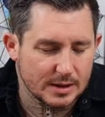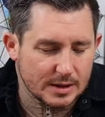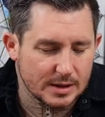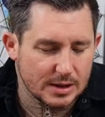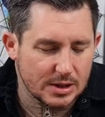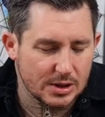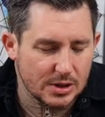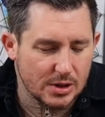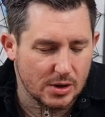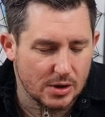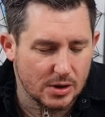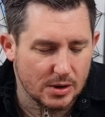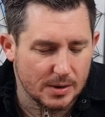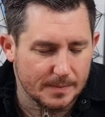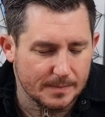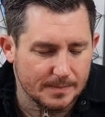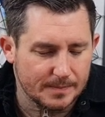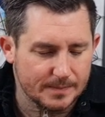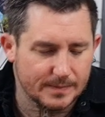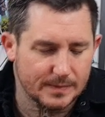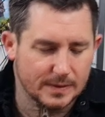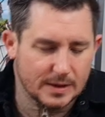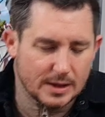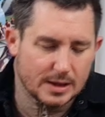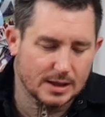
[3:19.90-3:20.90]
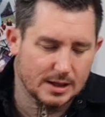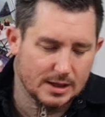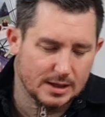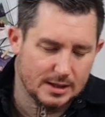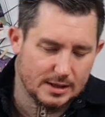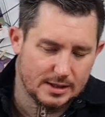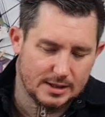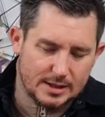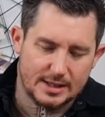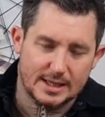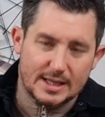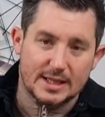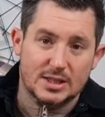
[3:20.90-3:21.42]
you know,
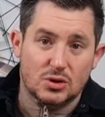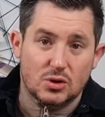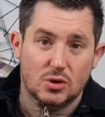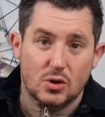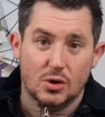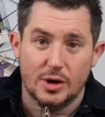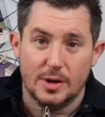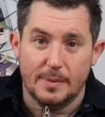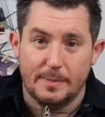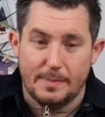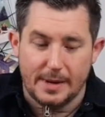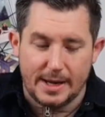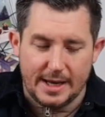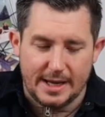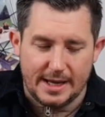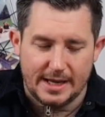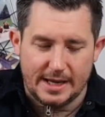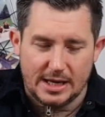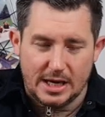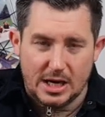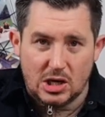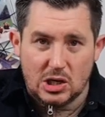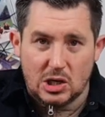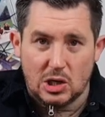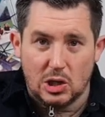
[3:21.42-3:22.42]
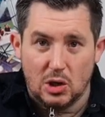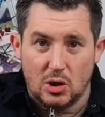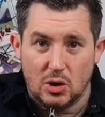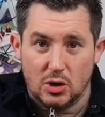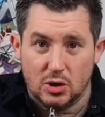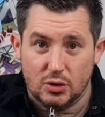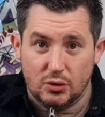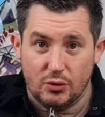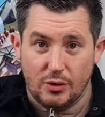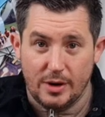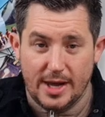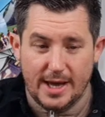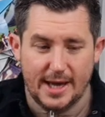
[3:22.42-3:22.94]
it's going to be a
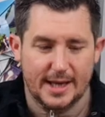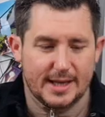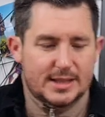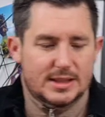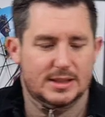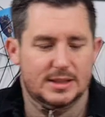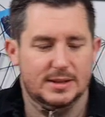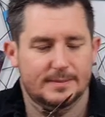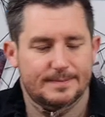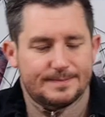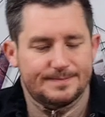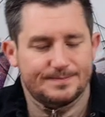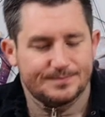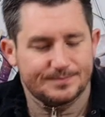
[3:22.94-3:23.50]
close race.